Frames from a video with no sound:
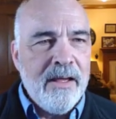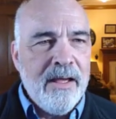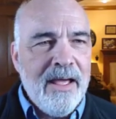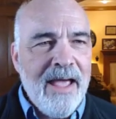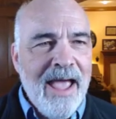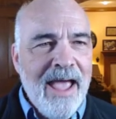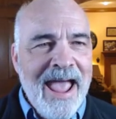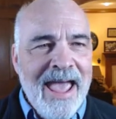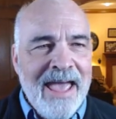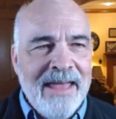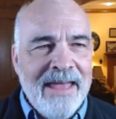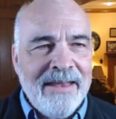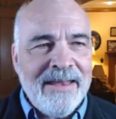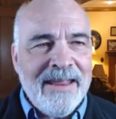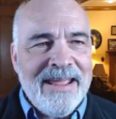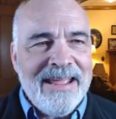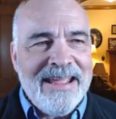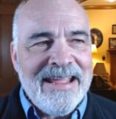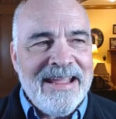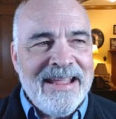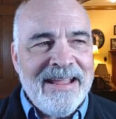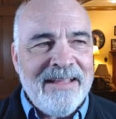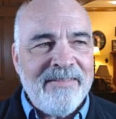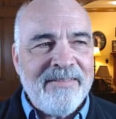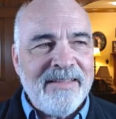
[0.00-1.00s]
and
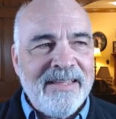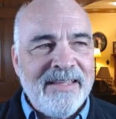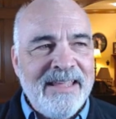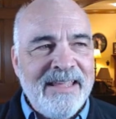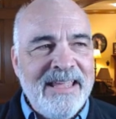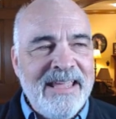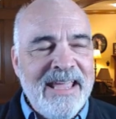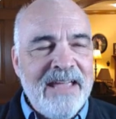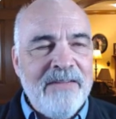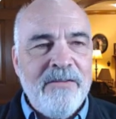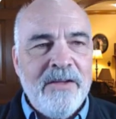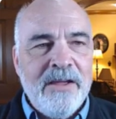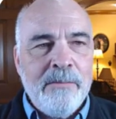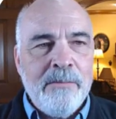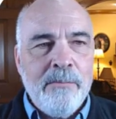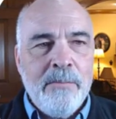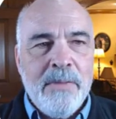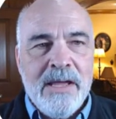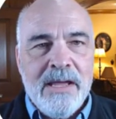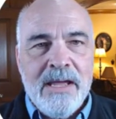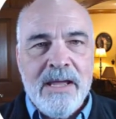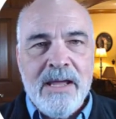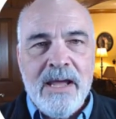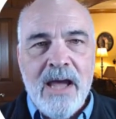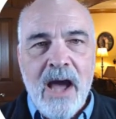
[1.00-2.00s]
it's giving
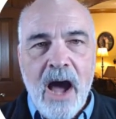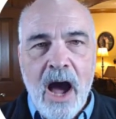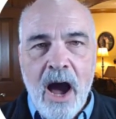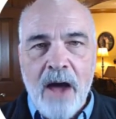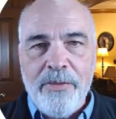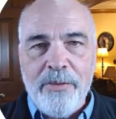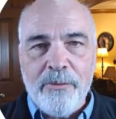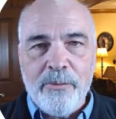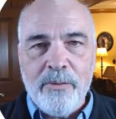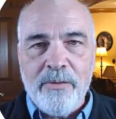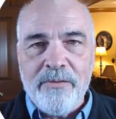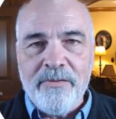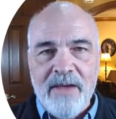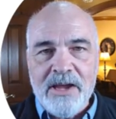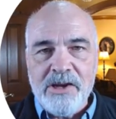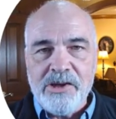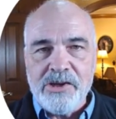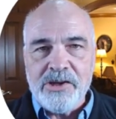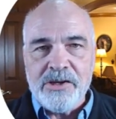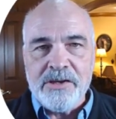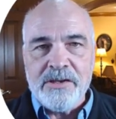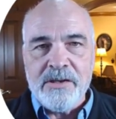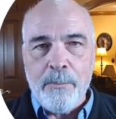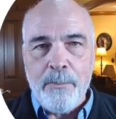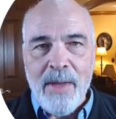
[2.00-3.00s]
me
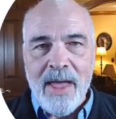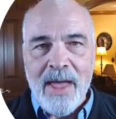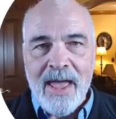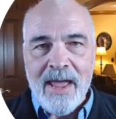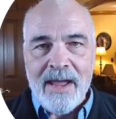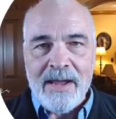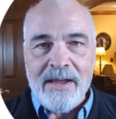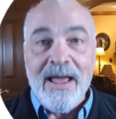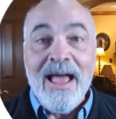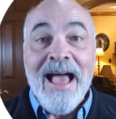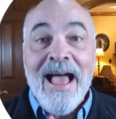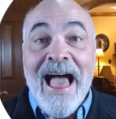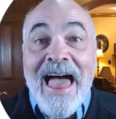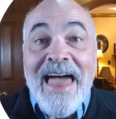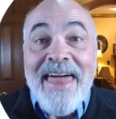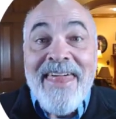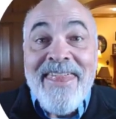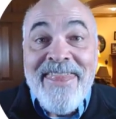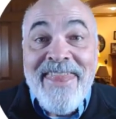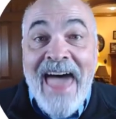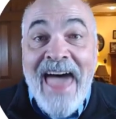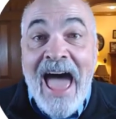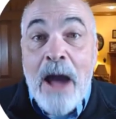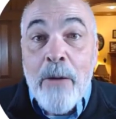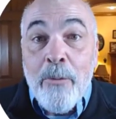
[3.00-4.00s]
authorization to pay.
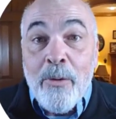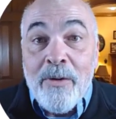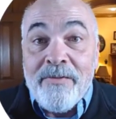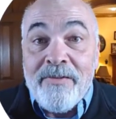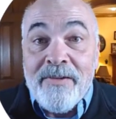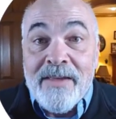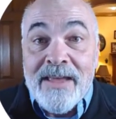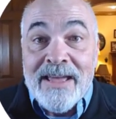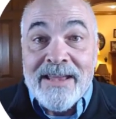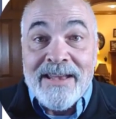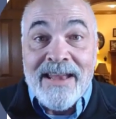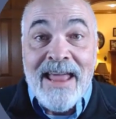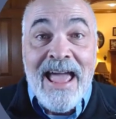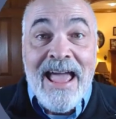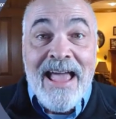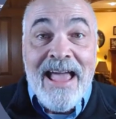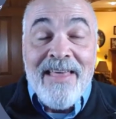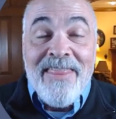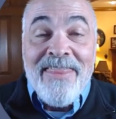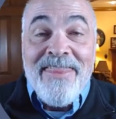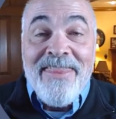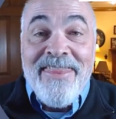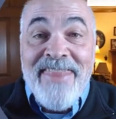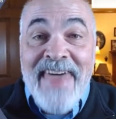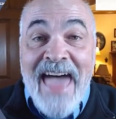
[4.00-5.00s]
That was it.
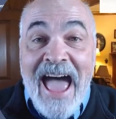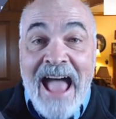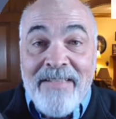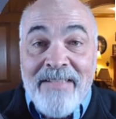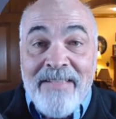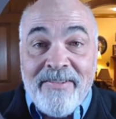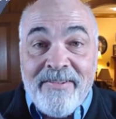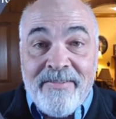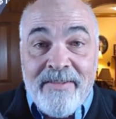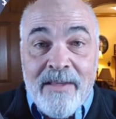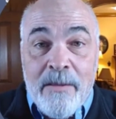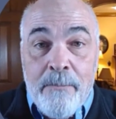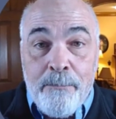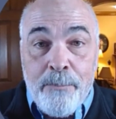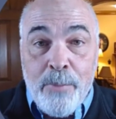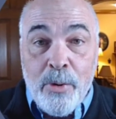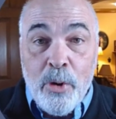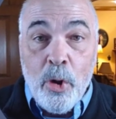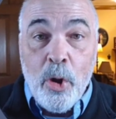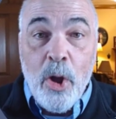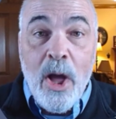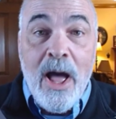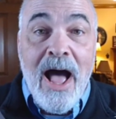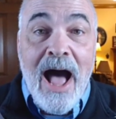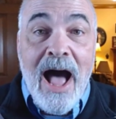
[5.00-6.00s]
That
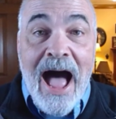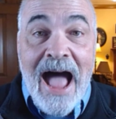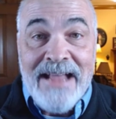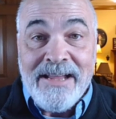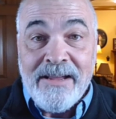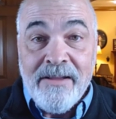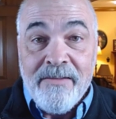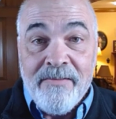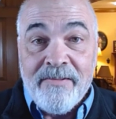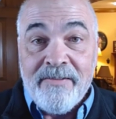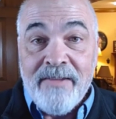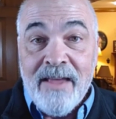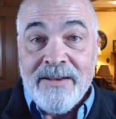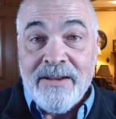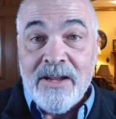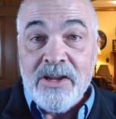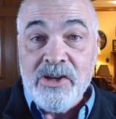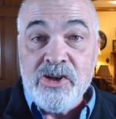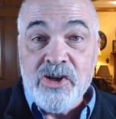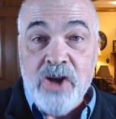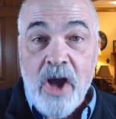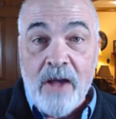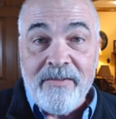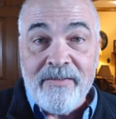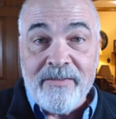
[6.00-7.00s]
simple. I can send a
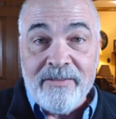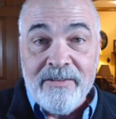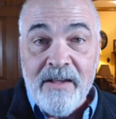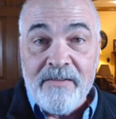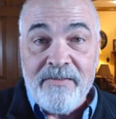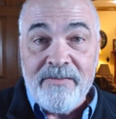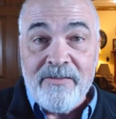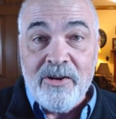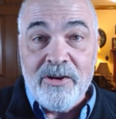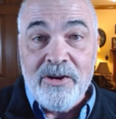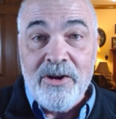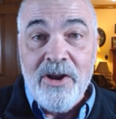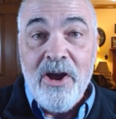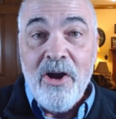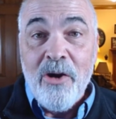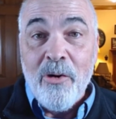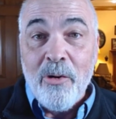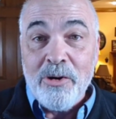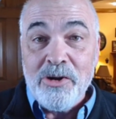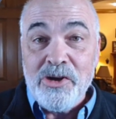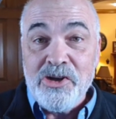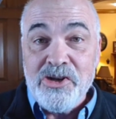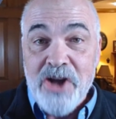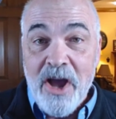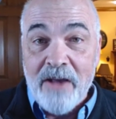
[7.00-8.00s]
just listed
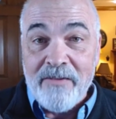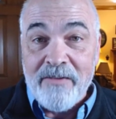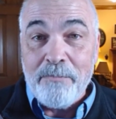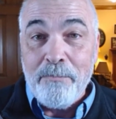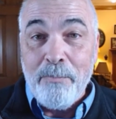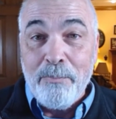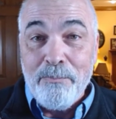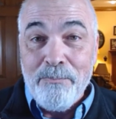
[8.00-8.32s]
or just